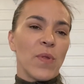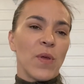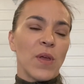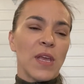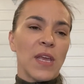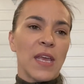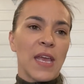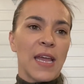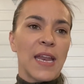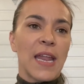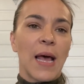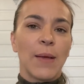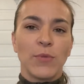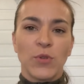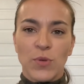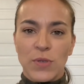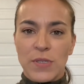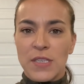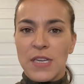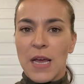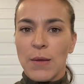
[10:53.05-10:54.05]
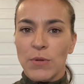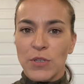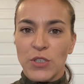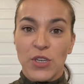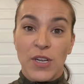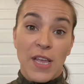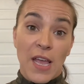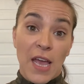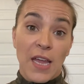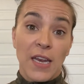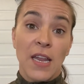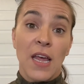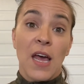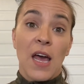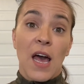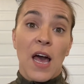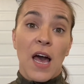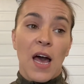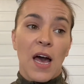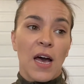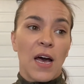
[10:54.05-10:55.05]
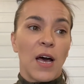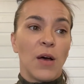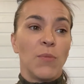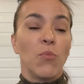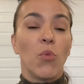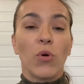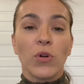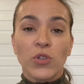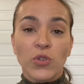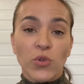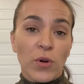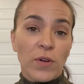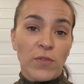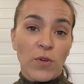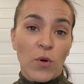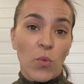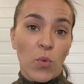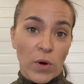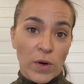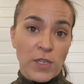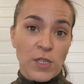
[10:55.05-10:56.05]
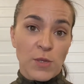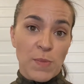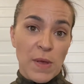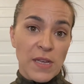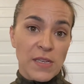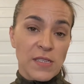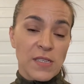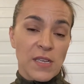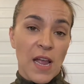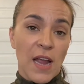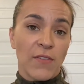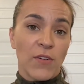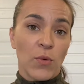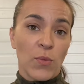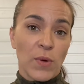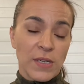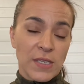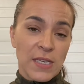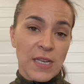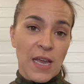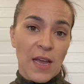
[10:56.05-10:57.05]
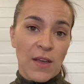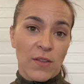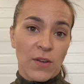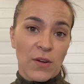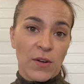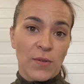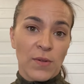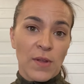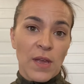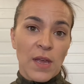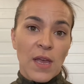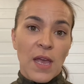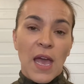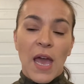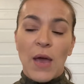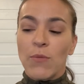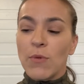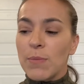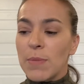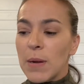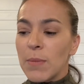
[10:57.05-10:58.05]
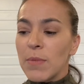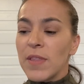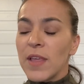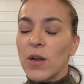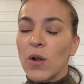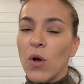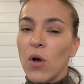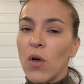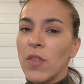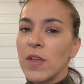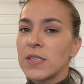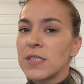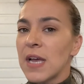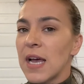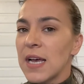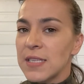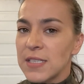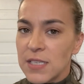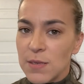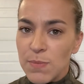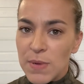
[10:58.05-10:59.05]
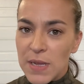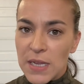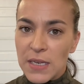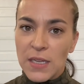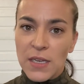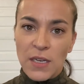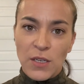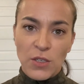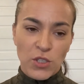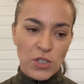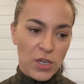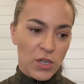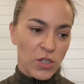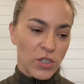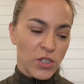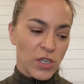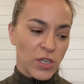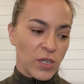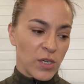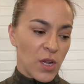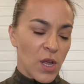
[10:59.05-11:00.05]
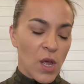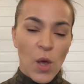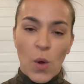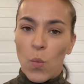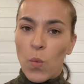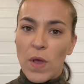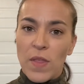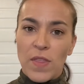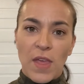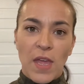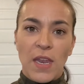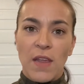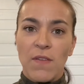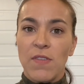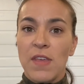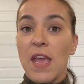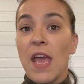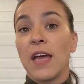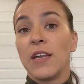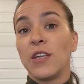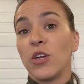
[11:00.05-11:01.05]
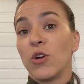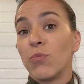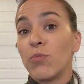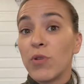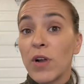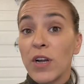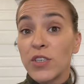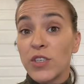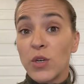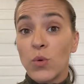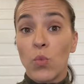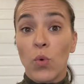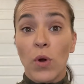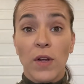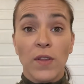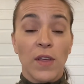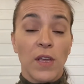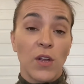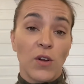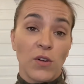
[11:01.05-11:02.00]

can help to establish, again, a more joyful workspace, everyone together. And remember that all this has to be in conjunction with any of the anti-oppression work that you're